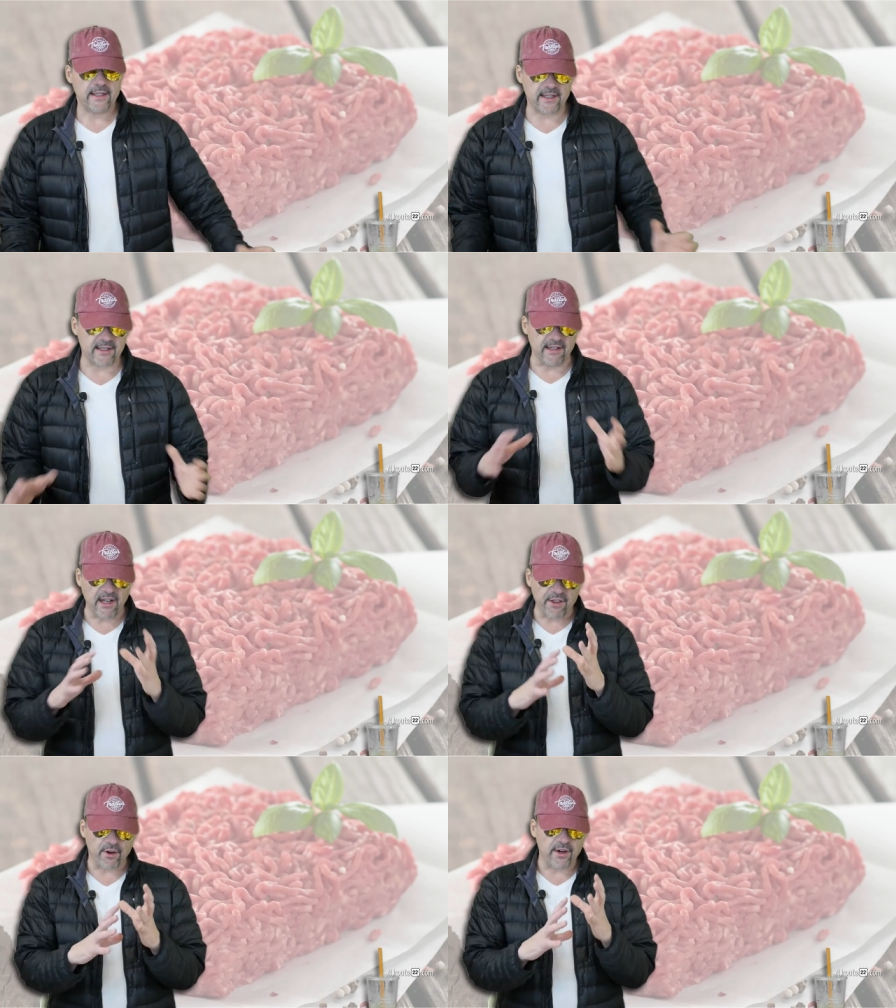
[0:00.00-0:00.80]
It's just
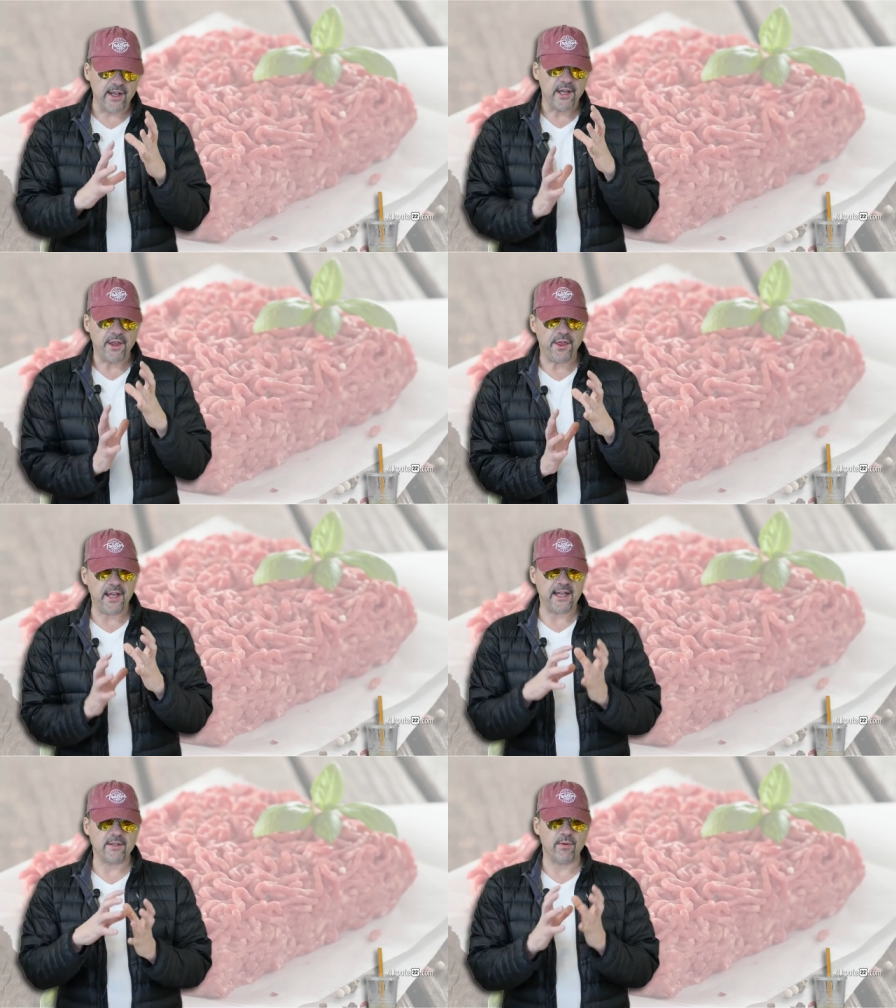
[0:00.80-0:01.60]
another
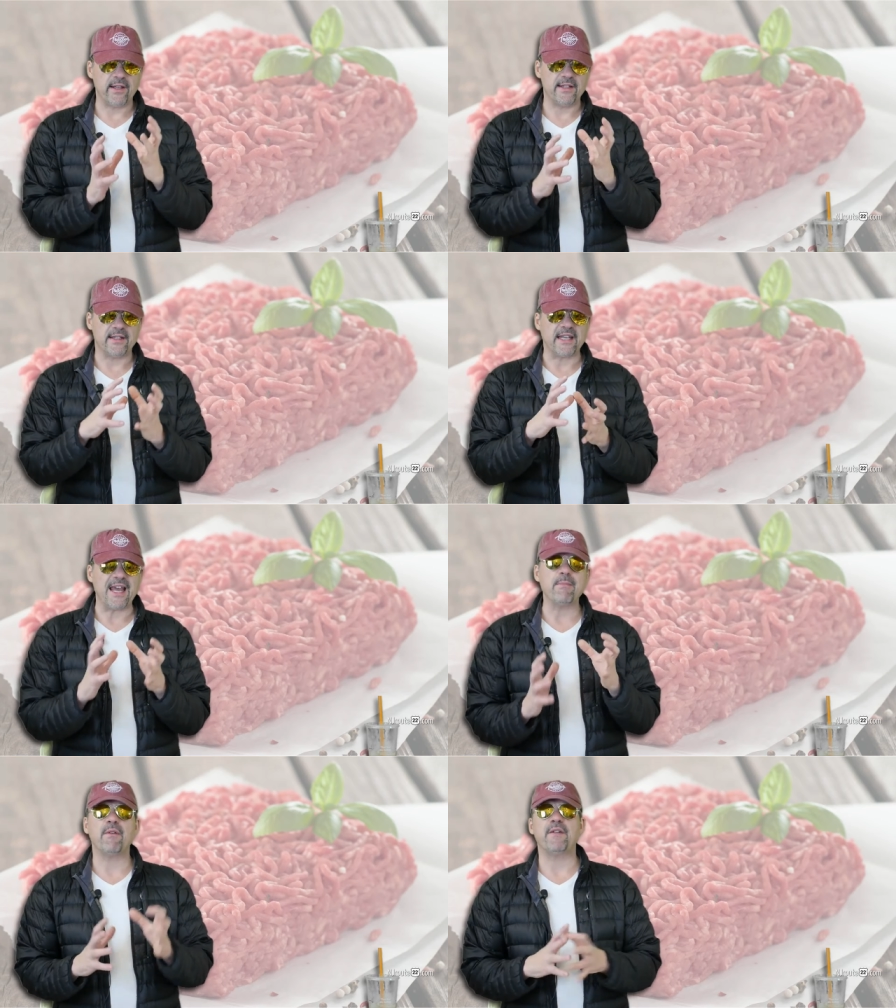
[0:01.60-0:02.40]
thing. It's one of this
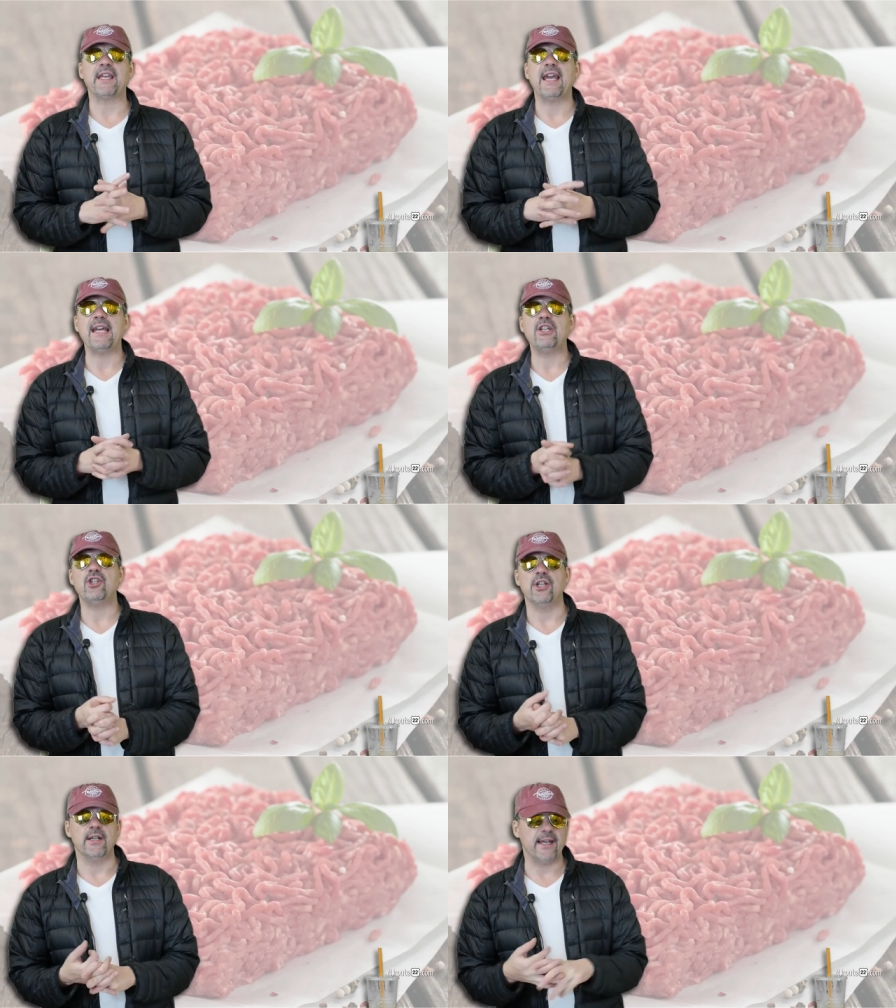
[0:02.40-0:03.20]

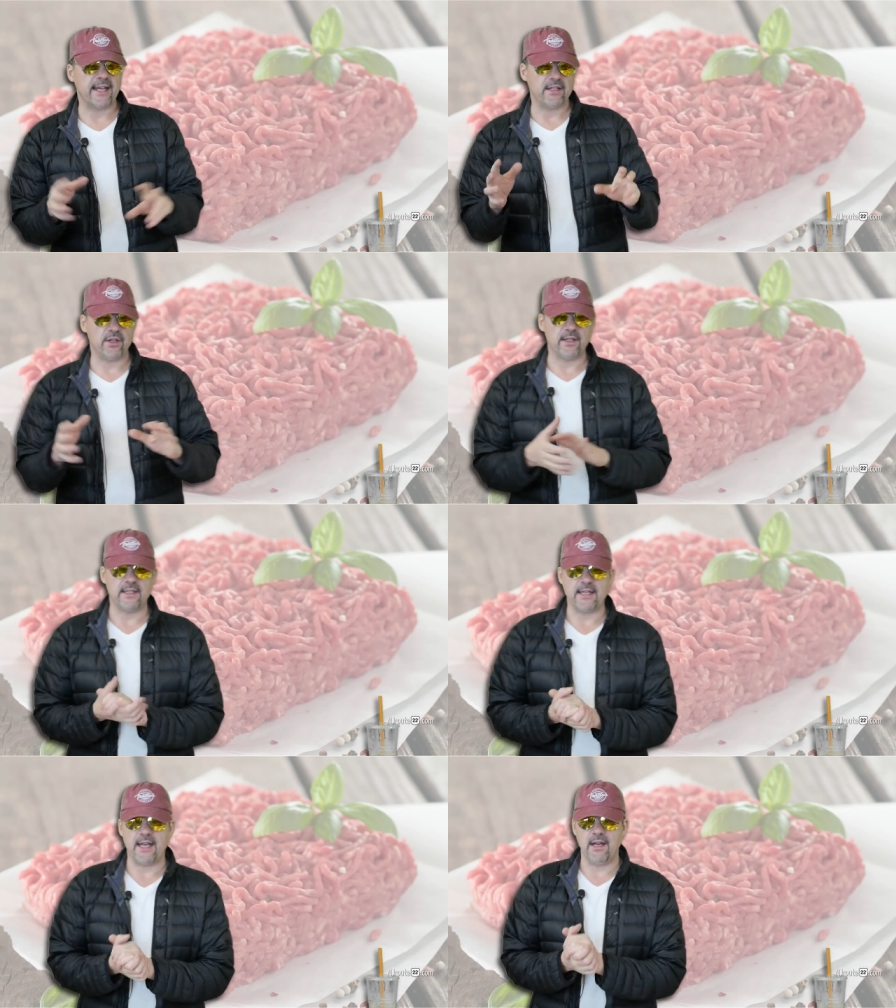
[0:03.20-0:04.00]
gamification, I guess you
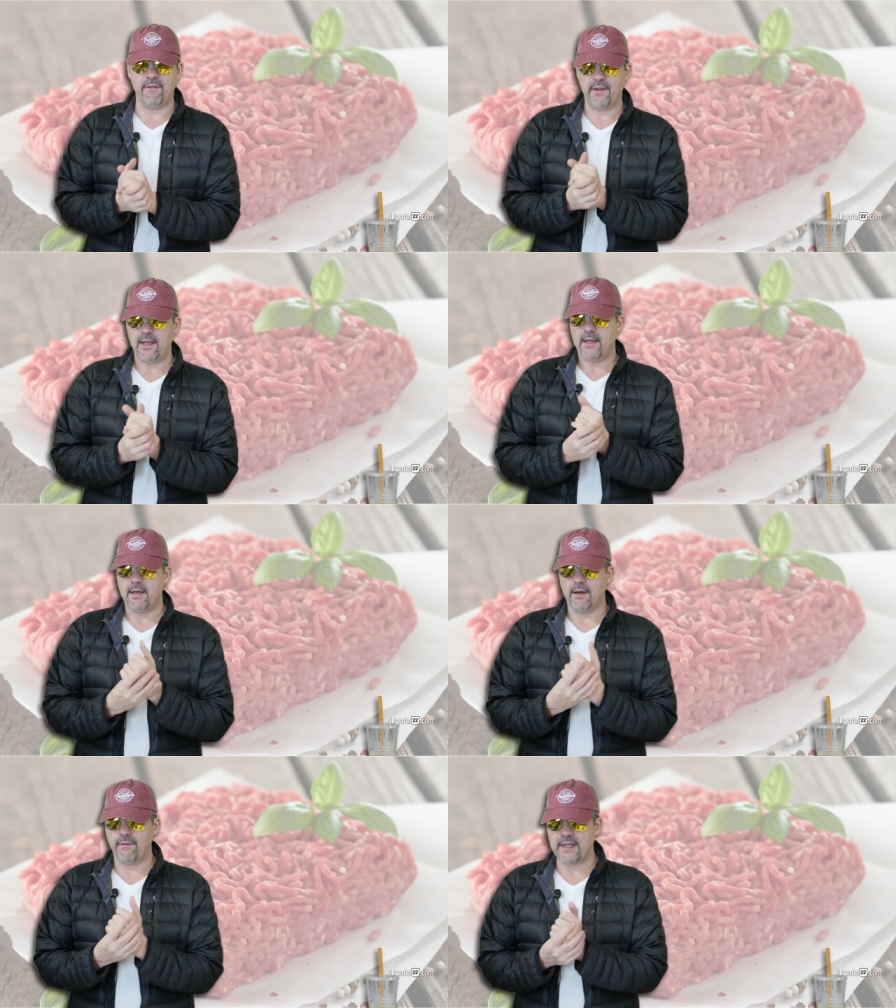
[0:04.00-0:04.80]
can say, of,
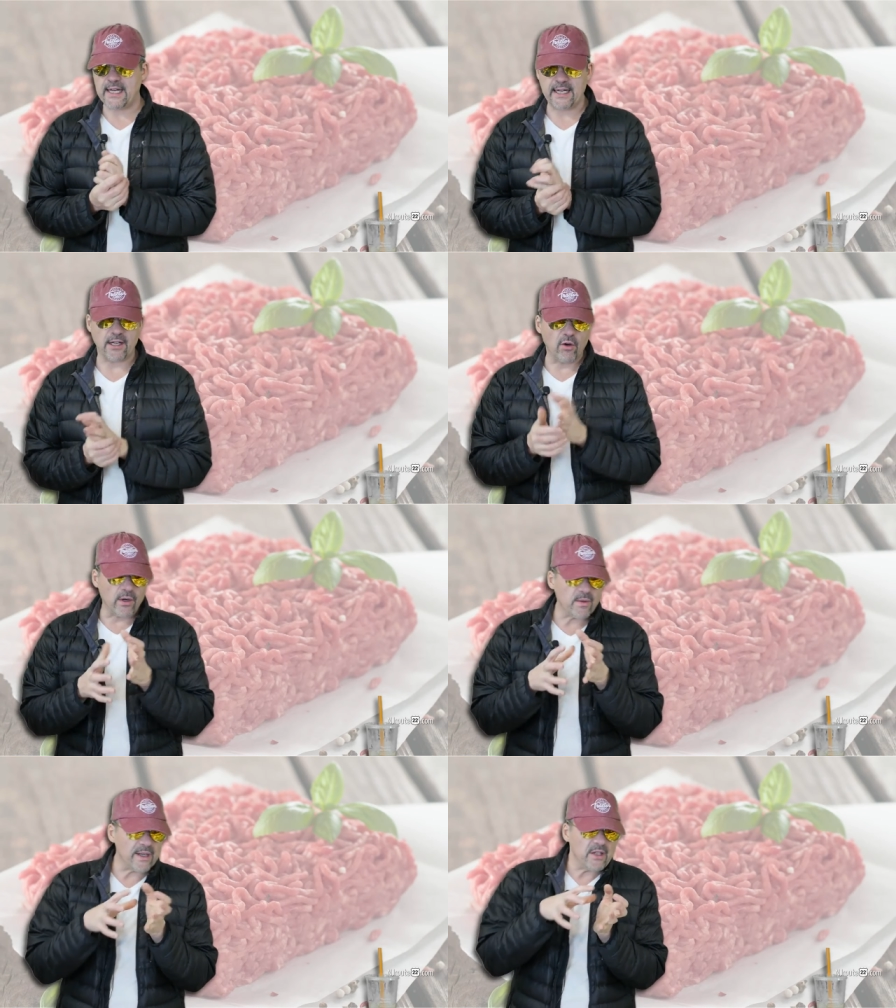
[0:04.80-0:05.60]
of eating. You
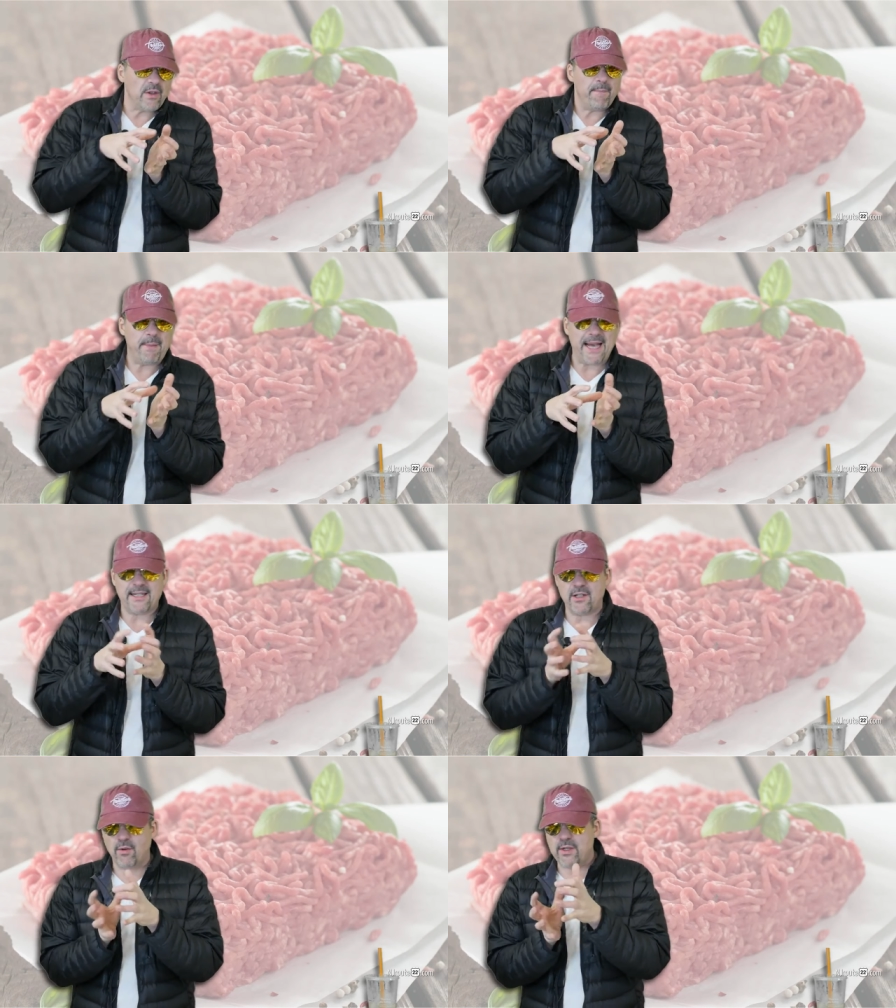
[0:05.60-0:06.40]
always want to do the
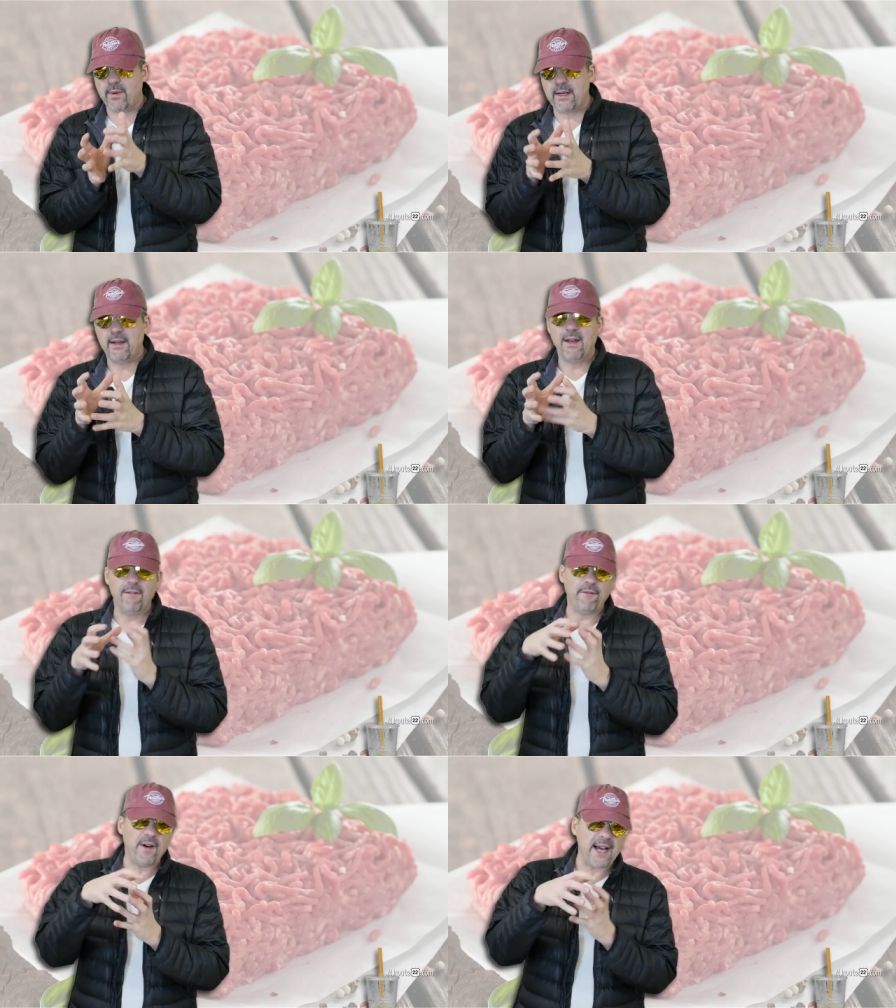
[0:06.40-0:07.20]
best, you always want to
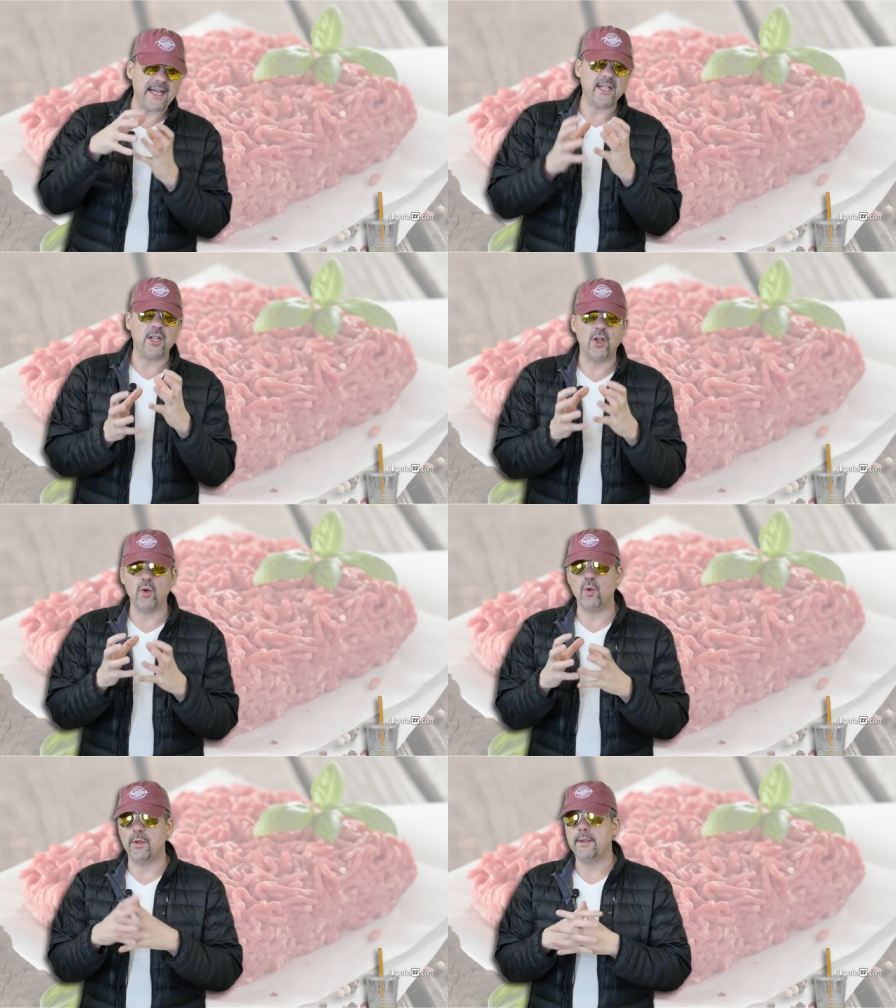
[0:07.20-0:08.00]
fine
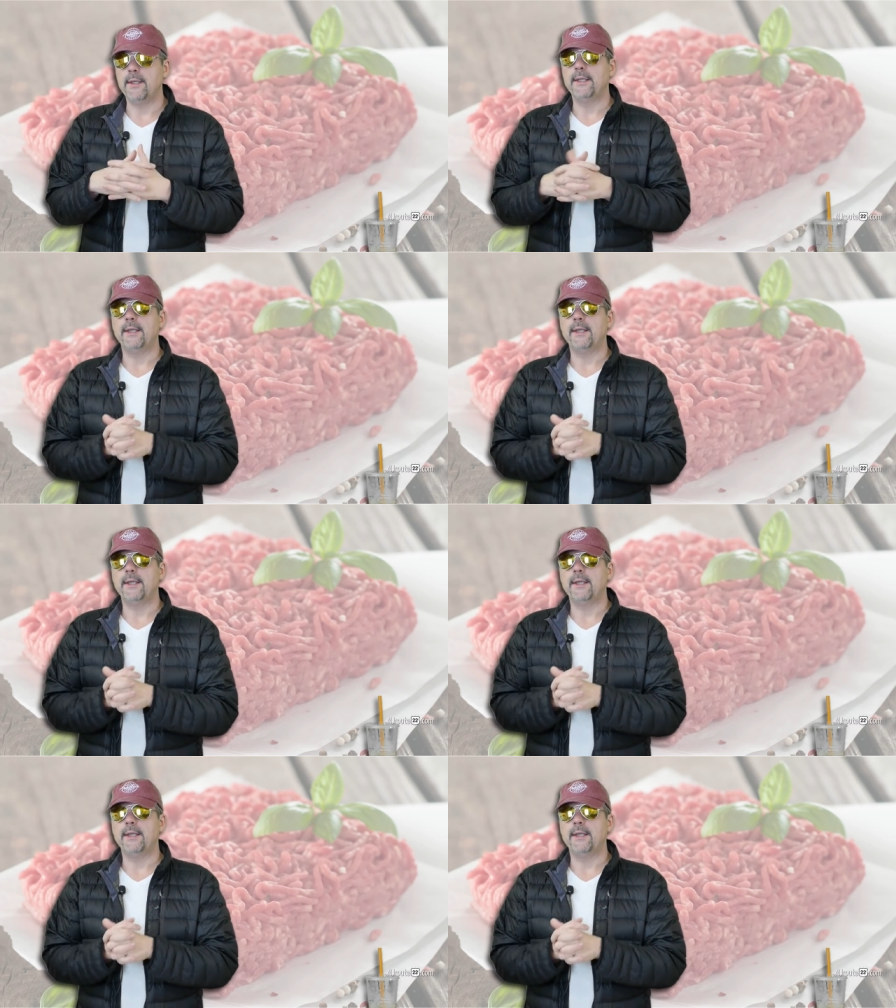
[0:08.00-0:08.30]
tune.